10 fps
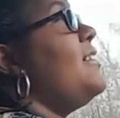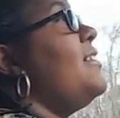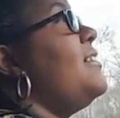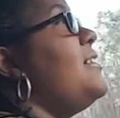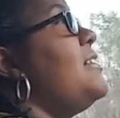
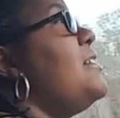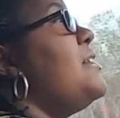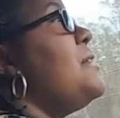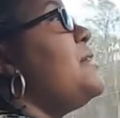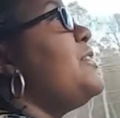Yeah.
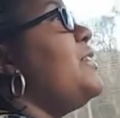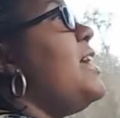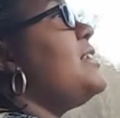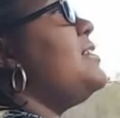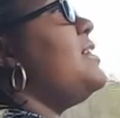So
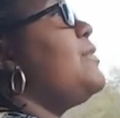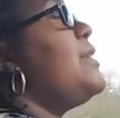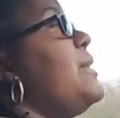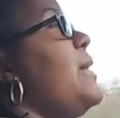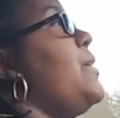that's another
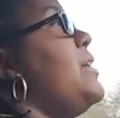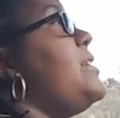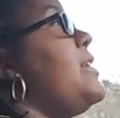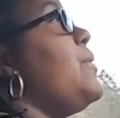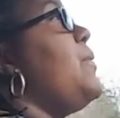reason I want to
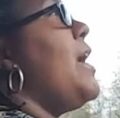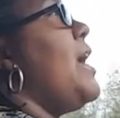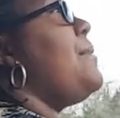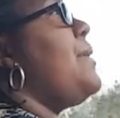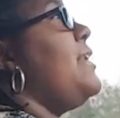stick with
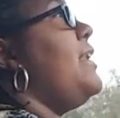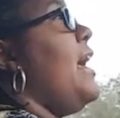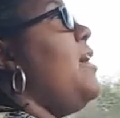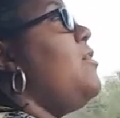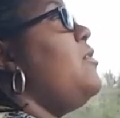where I'm at
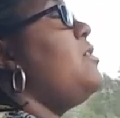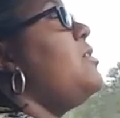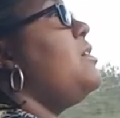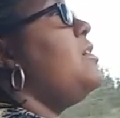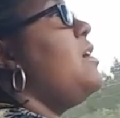now.
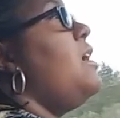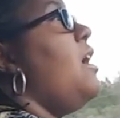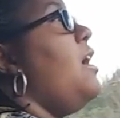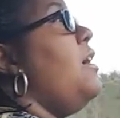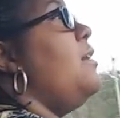
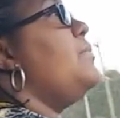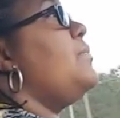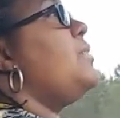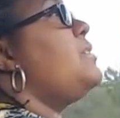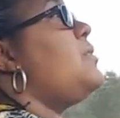
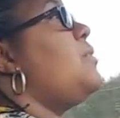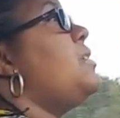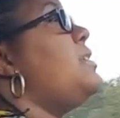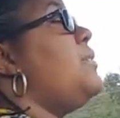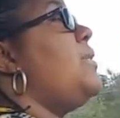So
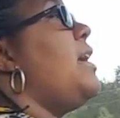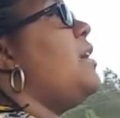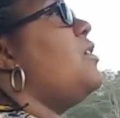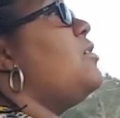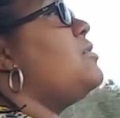we'll see where
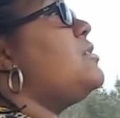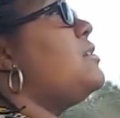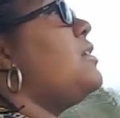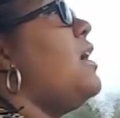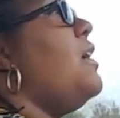that goes.